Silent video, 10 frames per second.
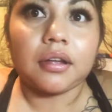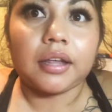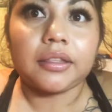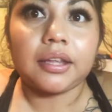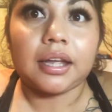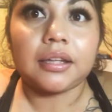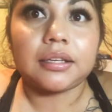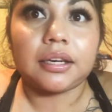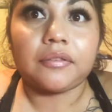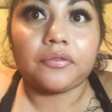I think I
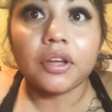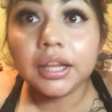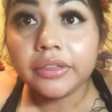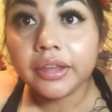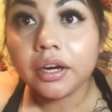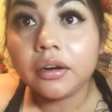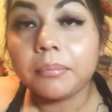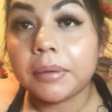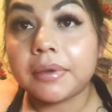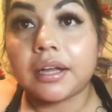didn't feel it there.
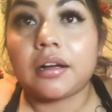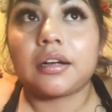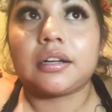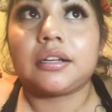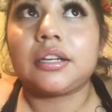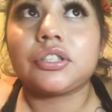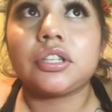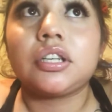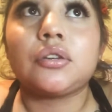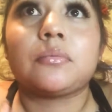Maybe I got
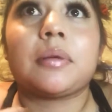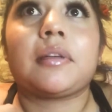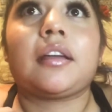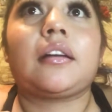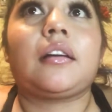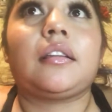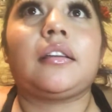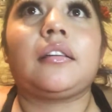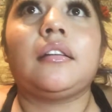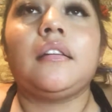concussion or maybe I got
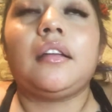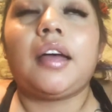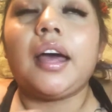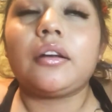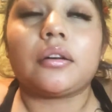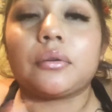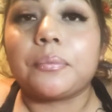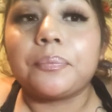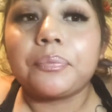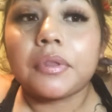like, I don't know.
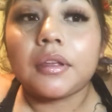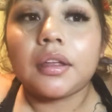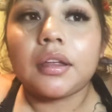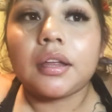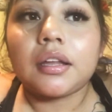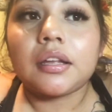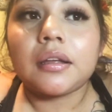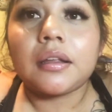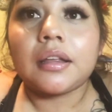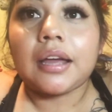
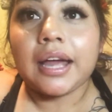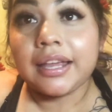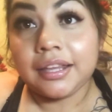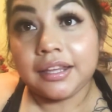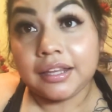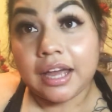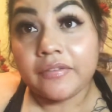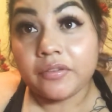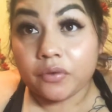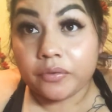I
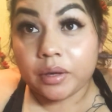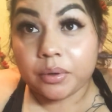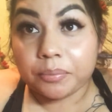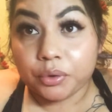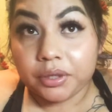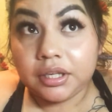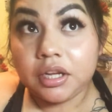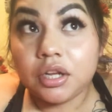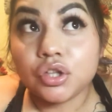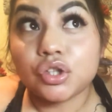have a phobia with
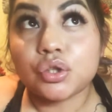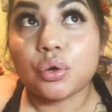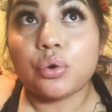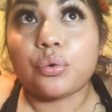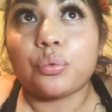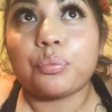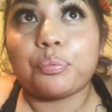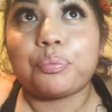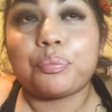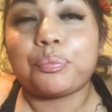puking. So
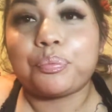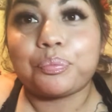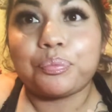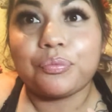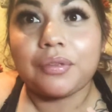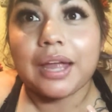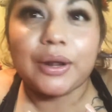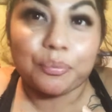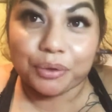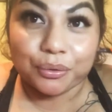I
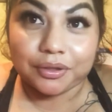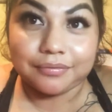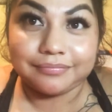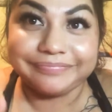don't puke.